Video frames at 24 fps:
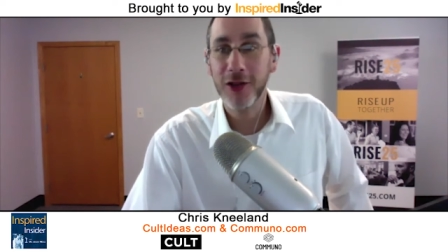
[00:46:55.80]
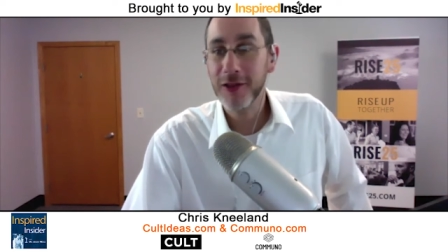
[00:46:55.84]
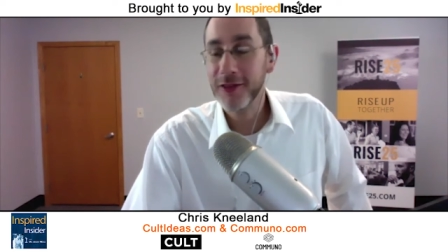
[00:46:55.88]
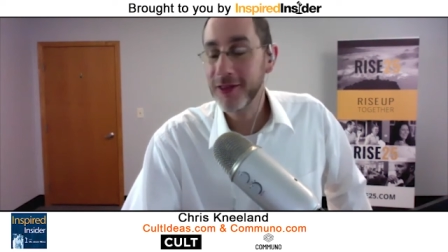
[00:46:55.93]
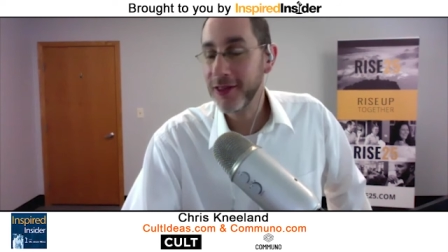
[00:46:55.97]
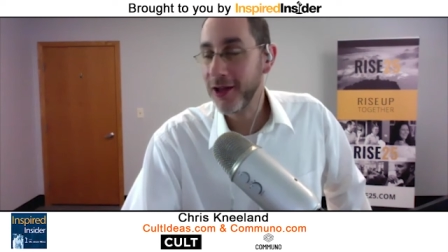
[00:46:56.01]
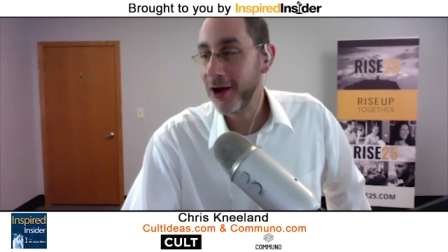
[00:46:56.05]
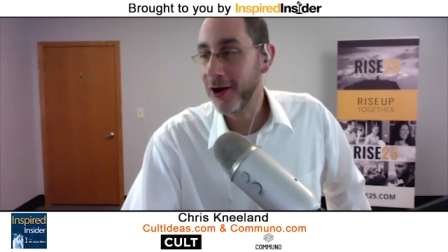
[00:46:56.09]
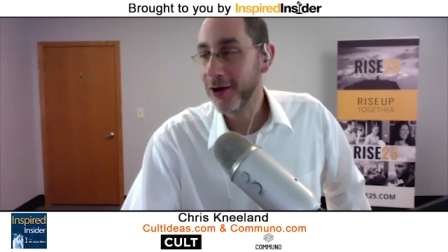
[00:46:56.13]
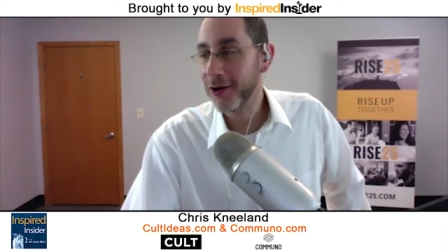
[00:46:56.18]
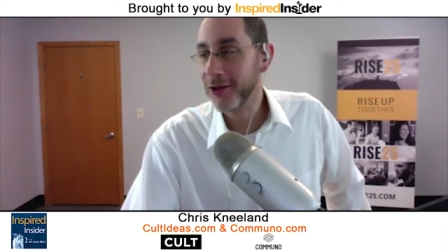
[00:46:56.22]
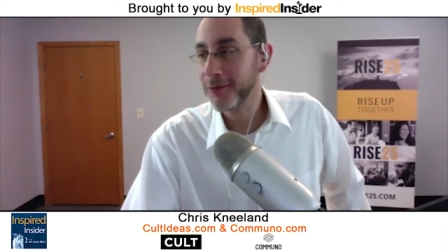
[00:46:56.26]

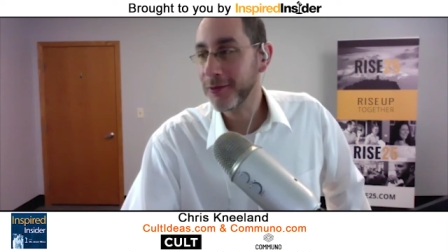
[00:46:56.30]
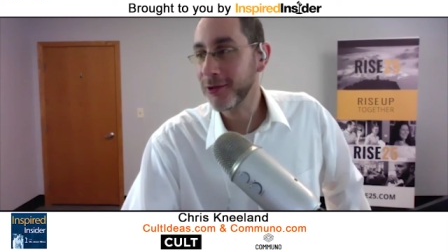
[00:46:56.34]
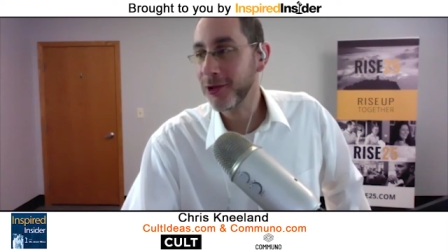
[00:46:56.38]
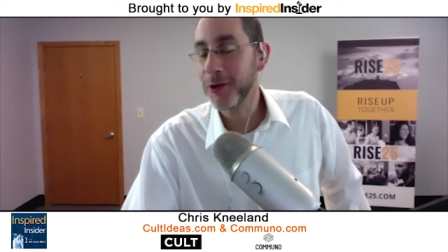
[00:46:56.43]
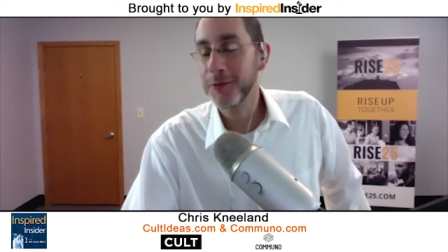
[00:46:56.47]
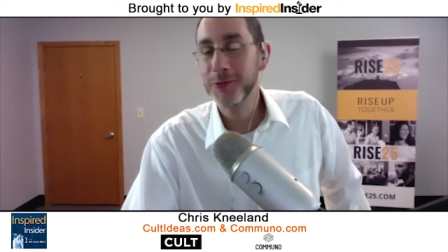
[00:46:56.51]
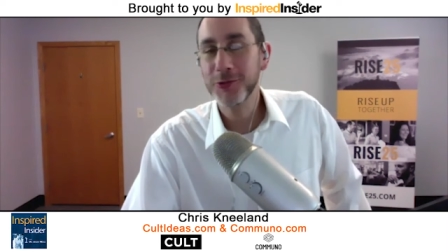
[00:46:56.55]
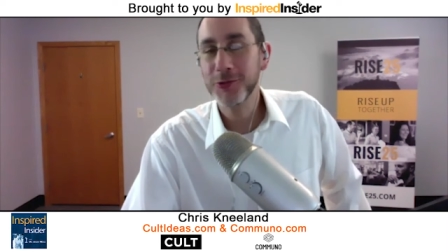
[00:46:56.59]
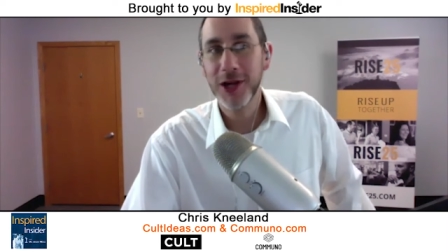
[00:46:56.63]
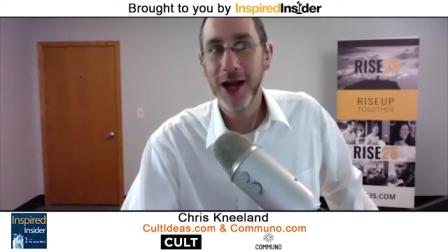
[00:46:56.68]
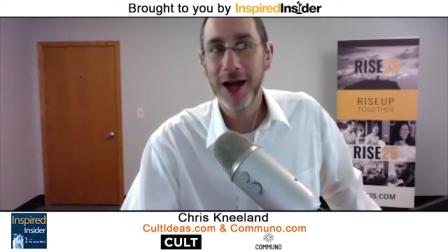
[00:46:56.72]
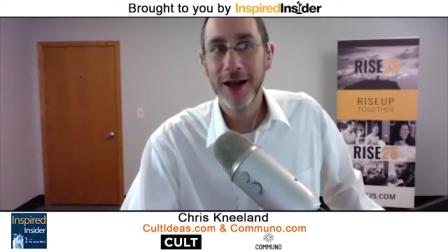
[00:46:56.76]
the Harlem
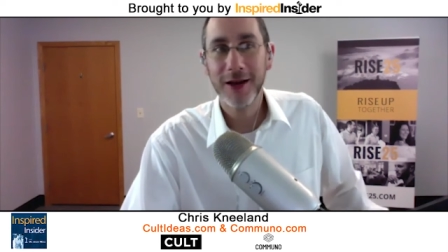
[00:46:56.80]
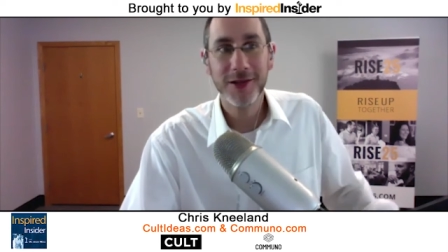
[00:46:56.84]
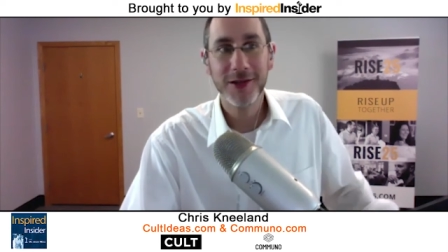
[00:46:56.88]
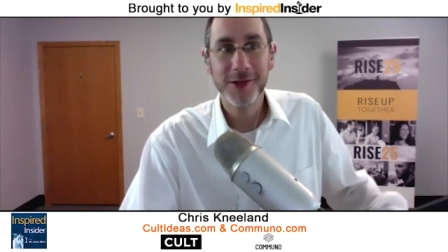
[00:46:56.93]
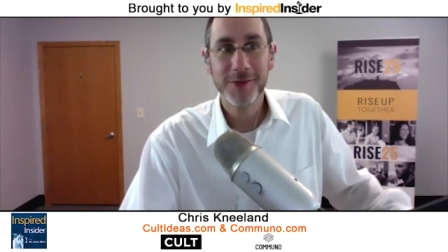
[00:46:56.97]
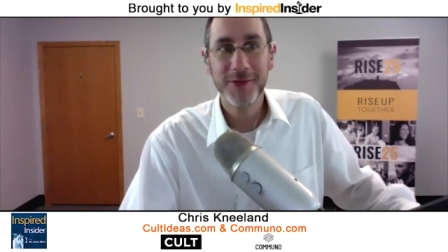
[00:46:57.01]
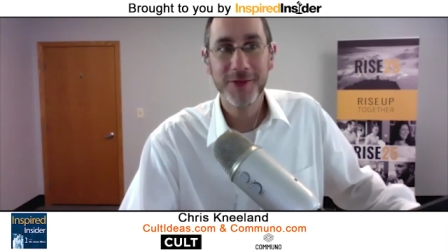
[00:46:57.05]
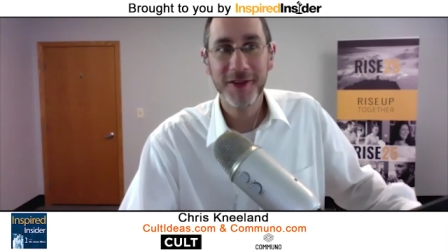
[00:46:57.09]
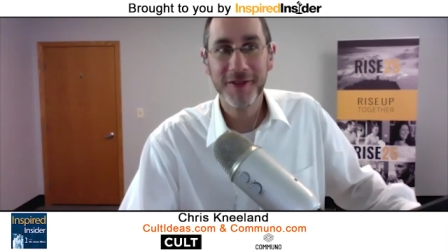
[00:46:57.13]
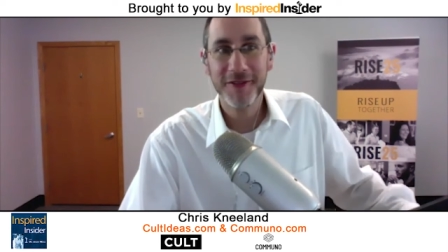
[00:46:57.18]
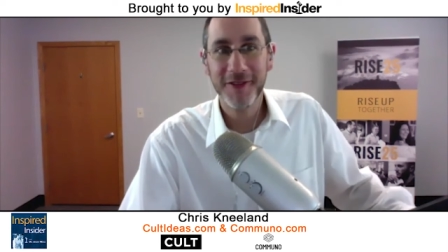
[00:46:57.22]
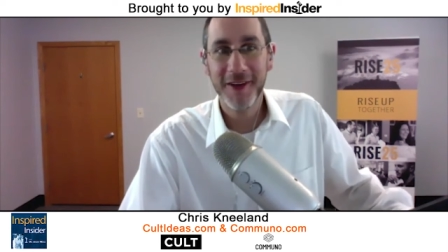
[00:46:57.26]
Globetrotters, a
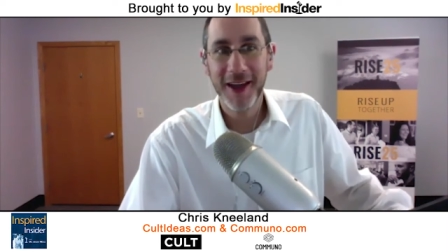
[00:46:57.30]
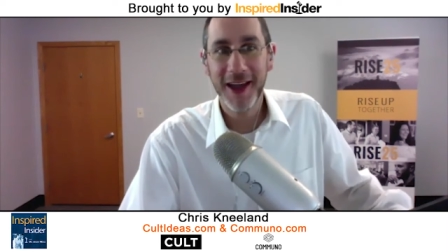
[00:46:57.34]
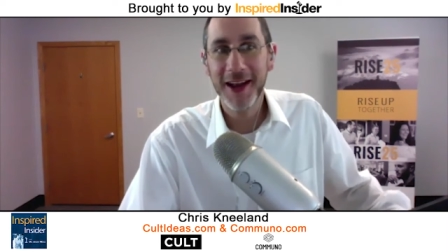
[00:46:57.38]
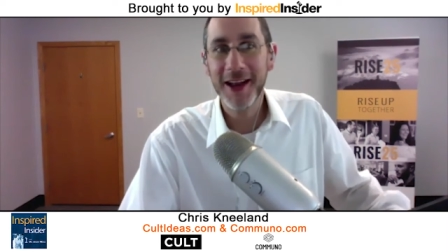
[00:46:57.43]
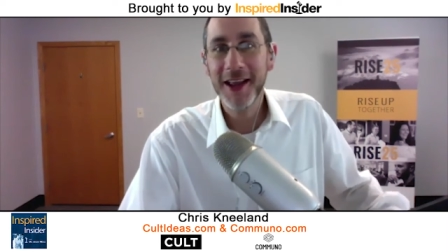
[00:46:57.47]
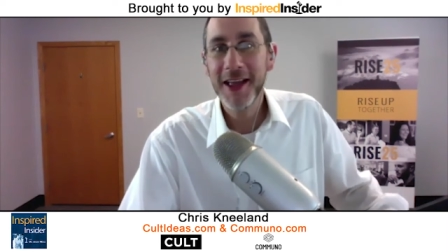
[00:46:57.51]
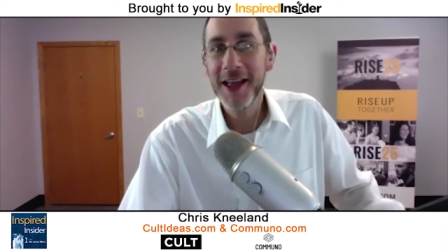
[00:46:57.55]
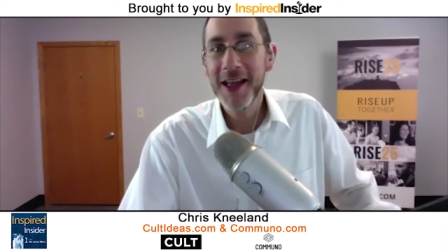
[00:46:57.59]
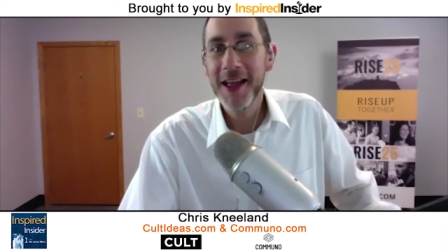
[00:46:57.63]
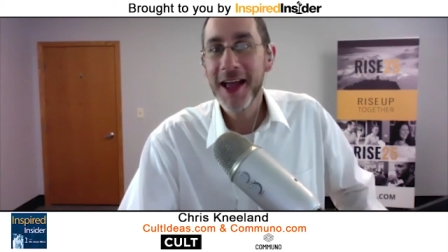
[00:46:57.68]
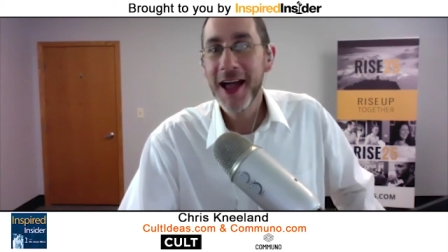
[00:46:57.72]
big fan,